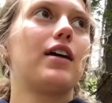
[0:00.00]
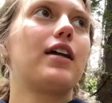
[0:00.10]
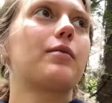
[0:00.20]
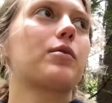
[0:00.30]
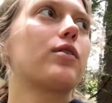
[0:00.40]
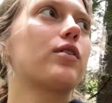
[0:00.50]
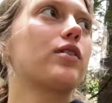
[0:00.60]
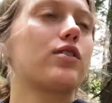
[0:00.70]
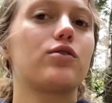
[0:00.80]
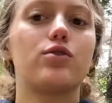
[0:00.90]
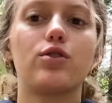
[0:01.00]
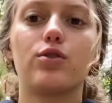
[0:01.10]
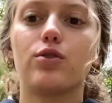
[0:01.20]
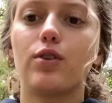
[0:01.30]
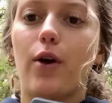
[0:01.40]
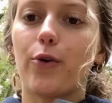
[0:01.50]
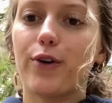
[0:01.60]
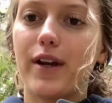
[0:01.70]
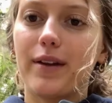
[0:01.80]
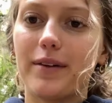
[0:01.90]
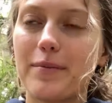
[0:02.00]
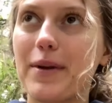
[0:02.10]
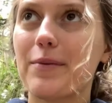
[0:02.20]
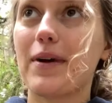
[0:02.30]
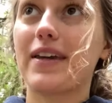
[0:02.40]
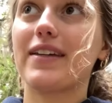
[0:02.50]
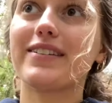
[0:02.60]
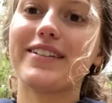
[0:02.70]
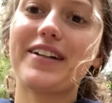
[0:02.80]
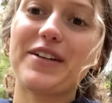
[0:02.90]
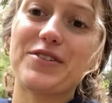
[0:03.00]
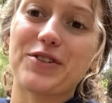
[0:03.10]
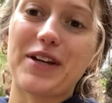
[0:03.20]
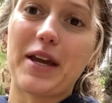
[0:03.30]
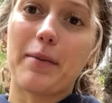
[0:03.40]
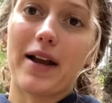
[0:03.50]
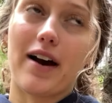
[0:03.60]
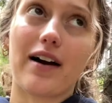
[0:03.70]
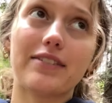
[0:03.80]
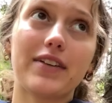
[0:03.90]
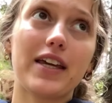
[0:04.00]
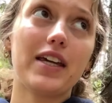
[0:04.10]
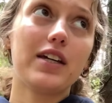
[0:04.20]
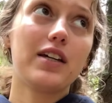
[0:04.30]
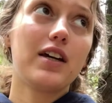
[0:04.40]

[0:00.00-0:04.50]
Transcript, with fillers: and I'm going to read a little bit on my Kindle and drink my coffee,